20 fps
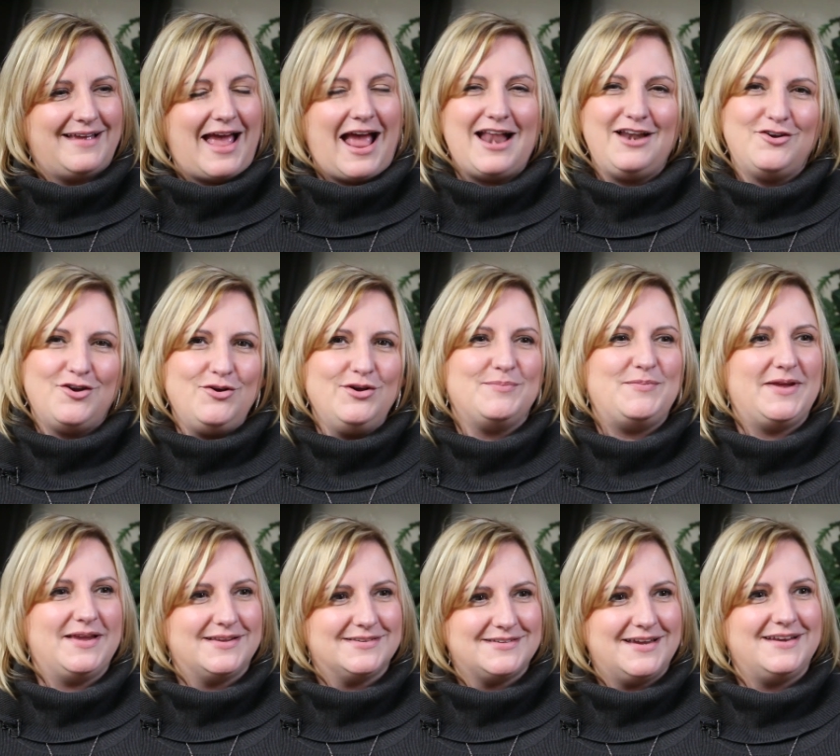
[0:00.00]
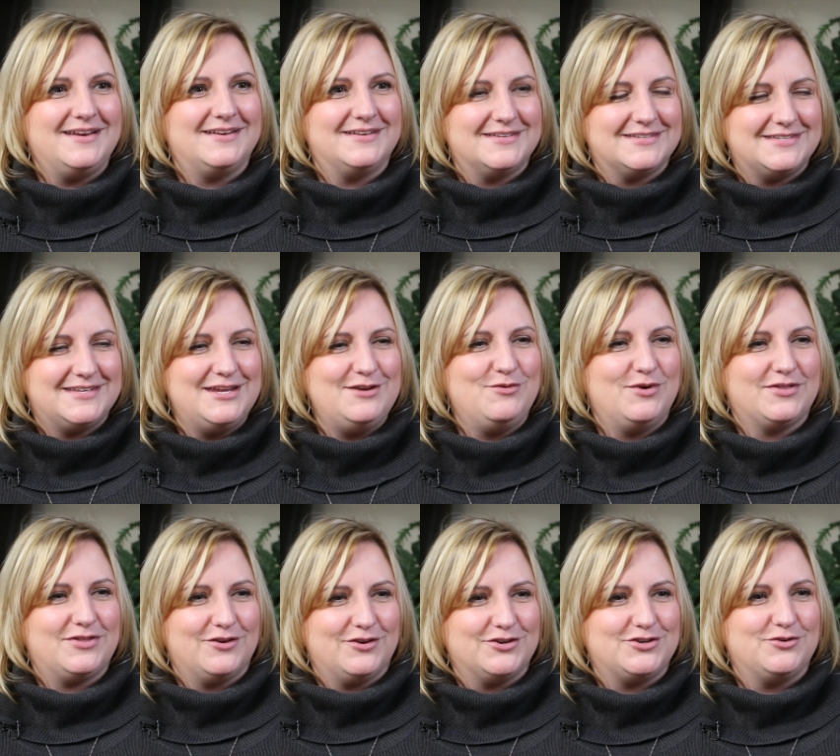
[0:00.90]
don't know, it'd be exciting to see
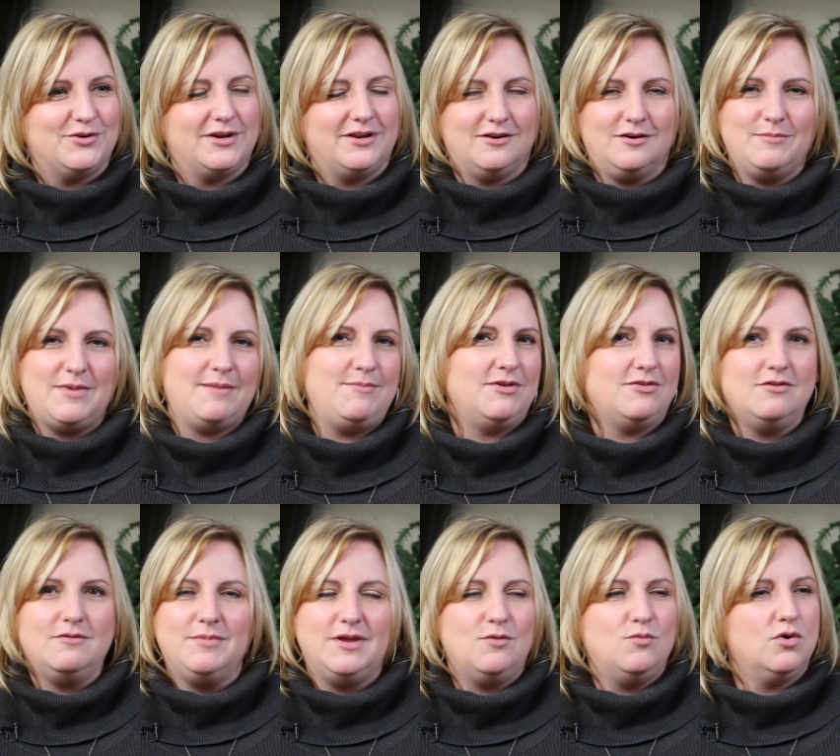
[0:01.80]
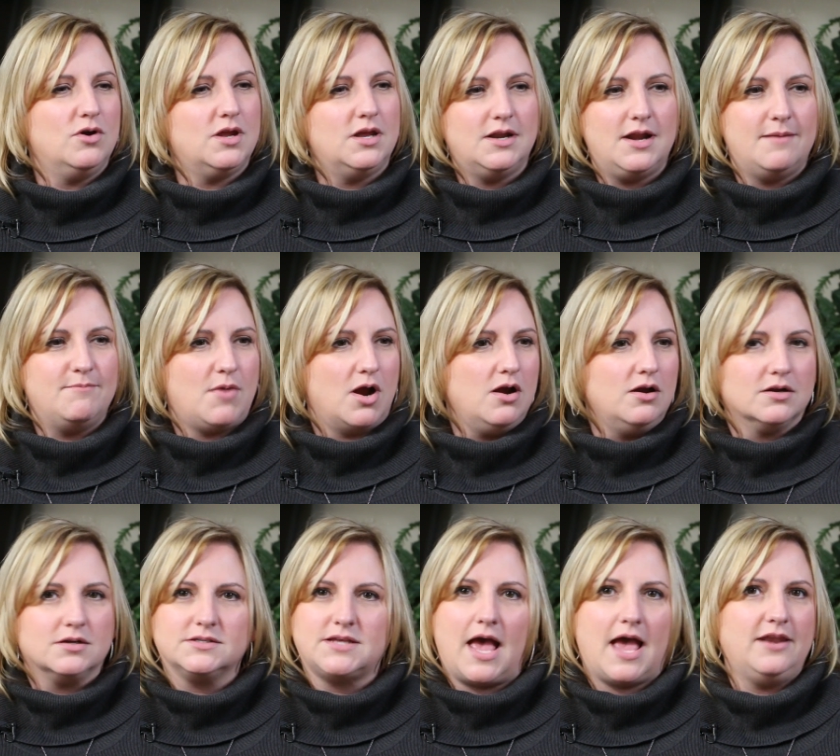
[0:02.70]
what they're doing. You know, maybe they'll be working on
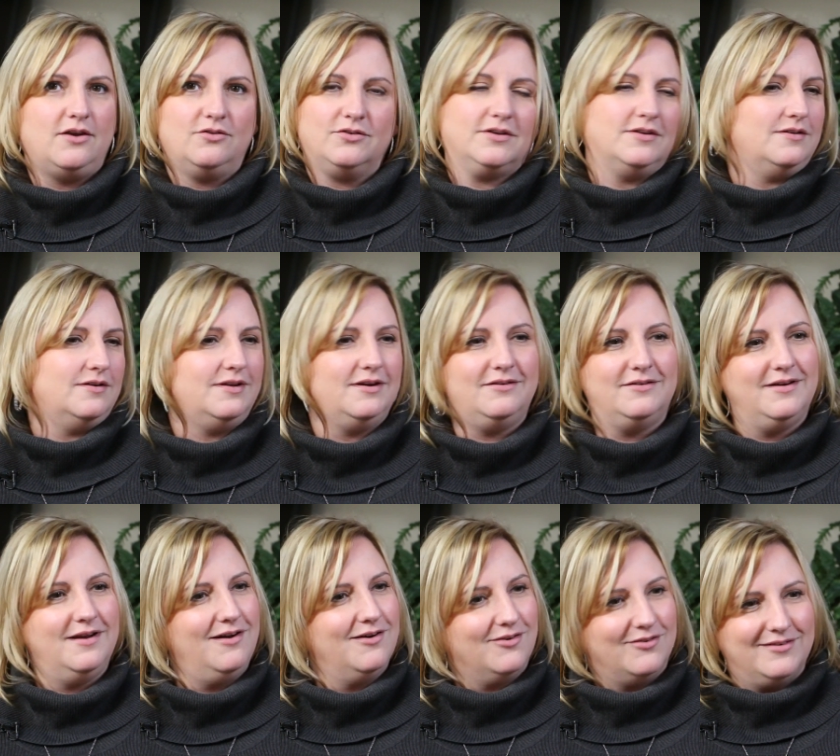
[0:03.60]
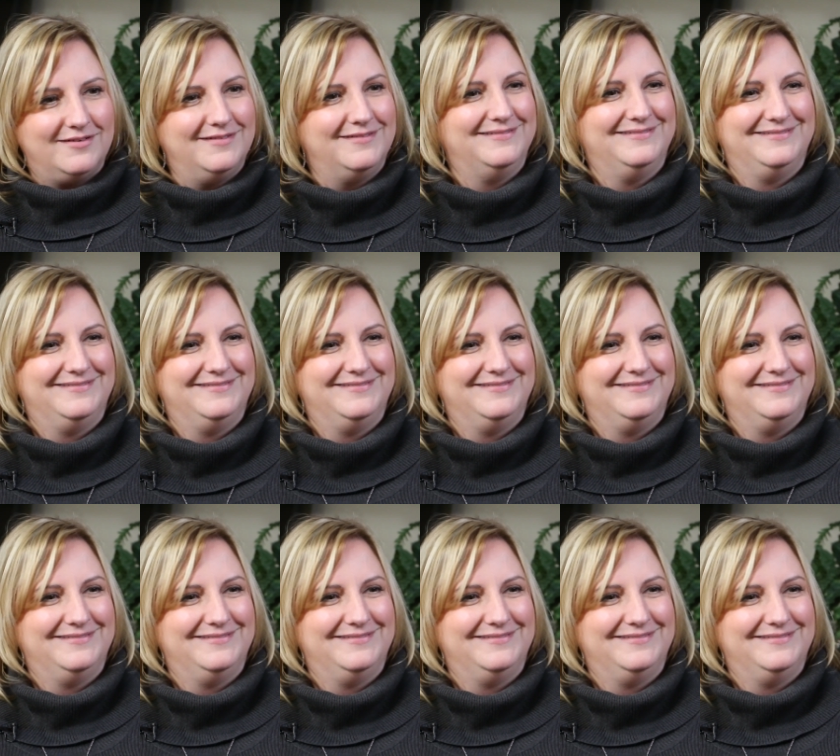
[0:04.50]
Mars. I don't know.